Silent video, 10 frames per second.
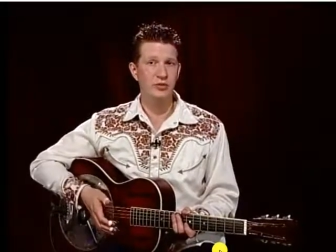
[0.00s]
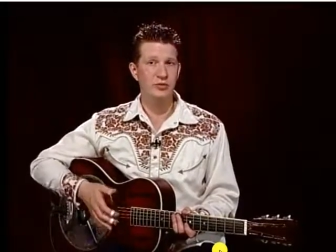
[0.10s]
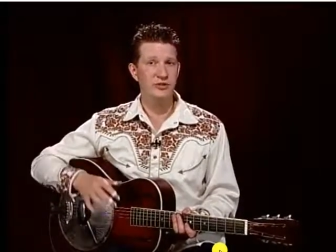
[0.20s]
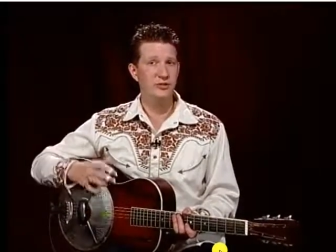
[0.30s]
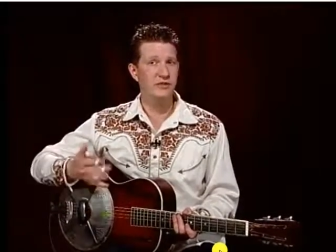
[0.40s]

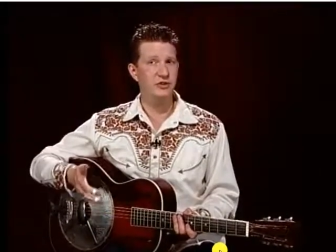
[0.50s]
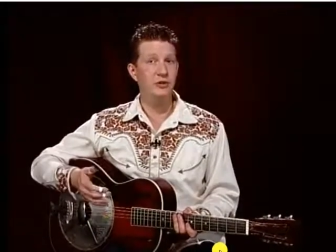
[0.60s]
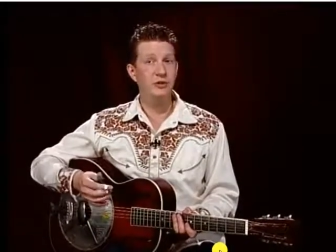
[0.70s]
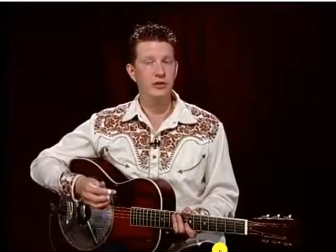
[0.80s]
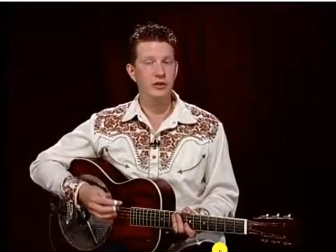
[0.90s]
which were some of
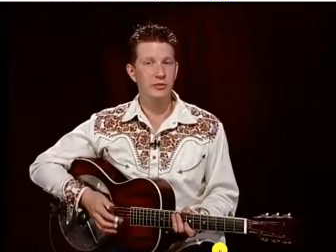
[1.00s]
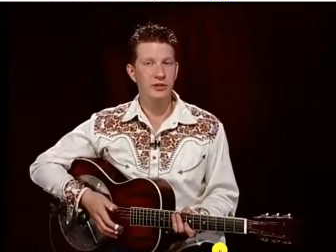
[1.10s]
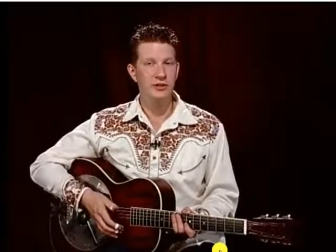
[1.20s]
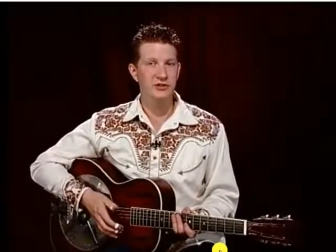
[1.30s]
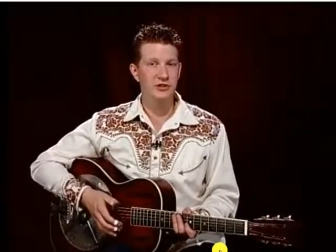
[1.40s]
his earlier
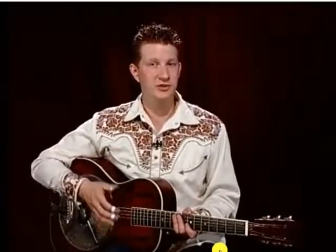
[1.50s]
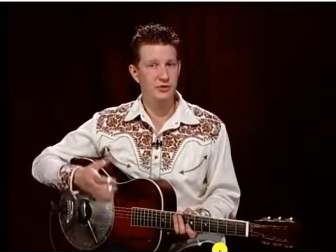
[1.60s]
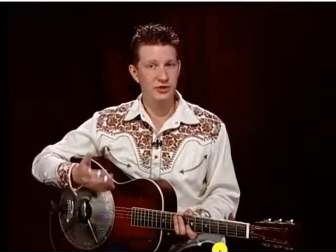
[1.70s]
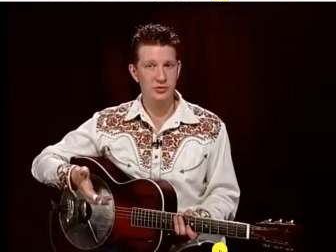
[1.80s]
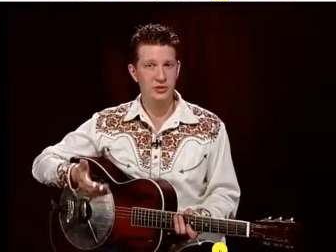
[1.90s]

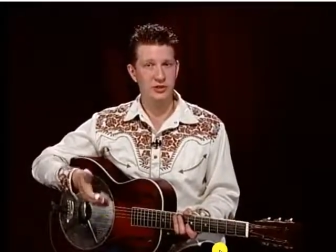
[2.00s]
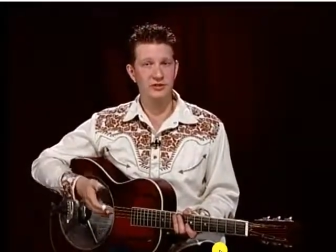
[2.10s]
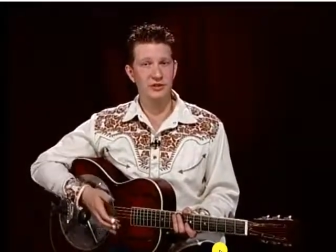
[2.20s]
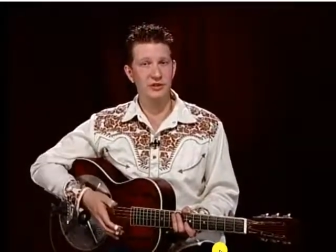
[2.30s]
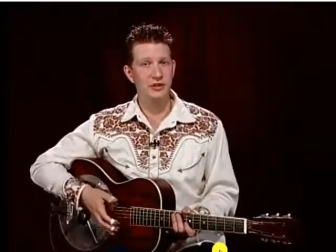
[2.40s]
releases, which were
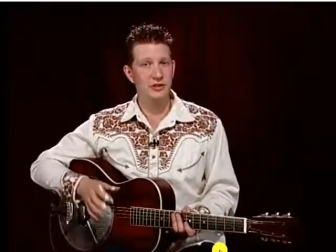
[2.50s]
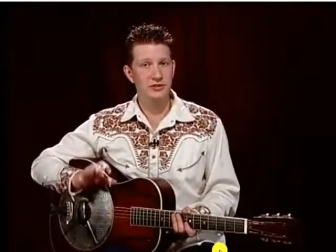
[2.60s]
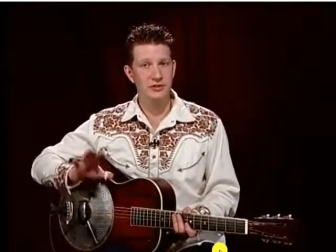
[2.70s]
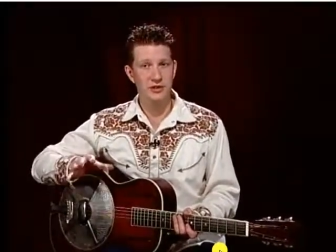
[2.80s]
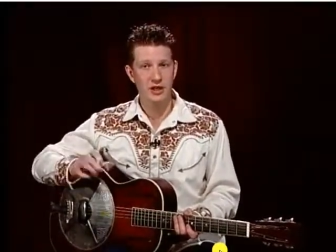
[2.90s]
considered
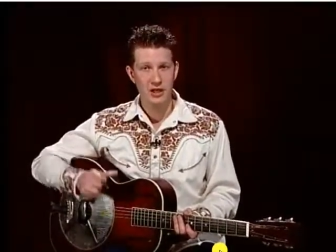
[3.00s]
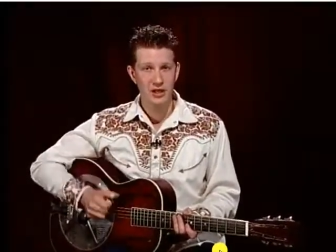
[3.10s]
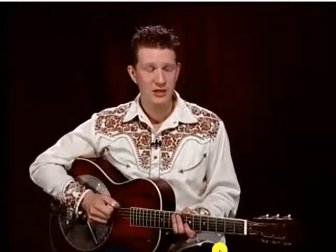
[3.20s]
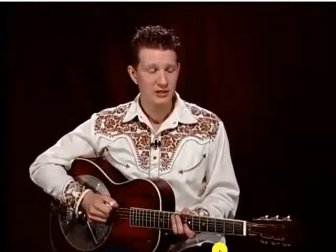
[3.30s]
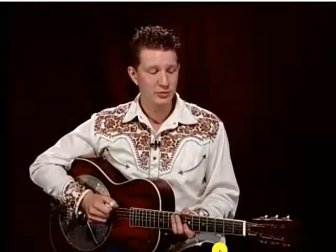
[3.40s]
his
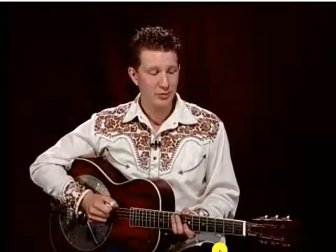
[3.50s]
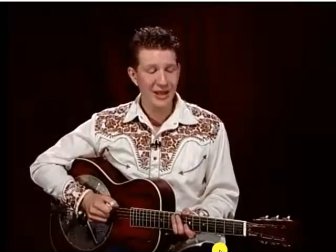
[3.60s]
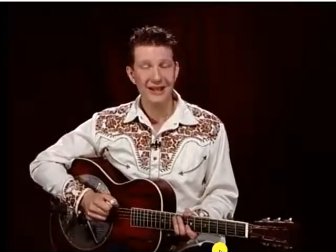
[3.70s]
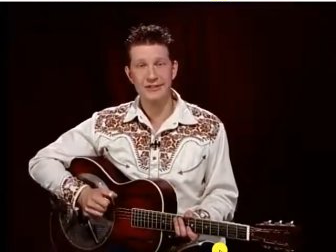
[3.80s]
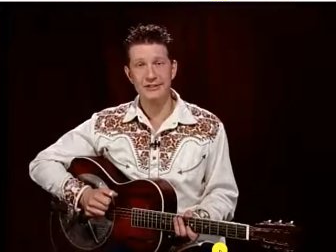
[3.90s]

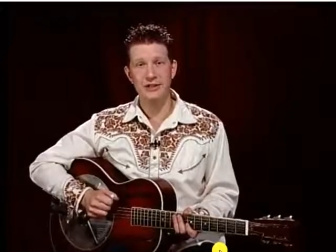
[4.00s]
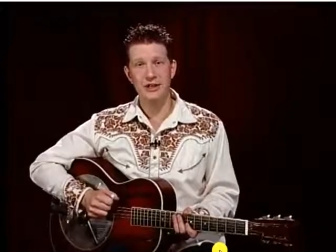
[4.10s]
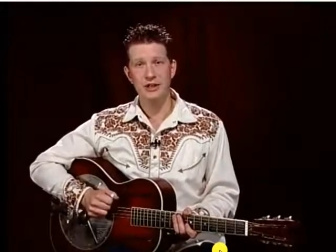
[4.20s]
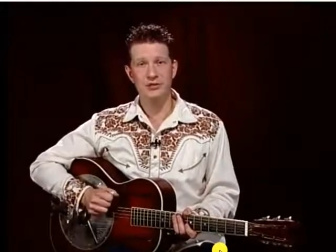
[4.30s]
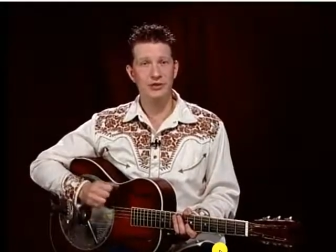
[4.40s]
best.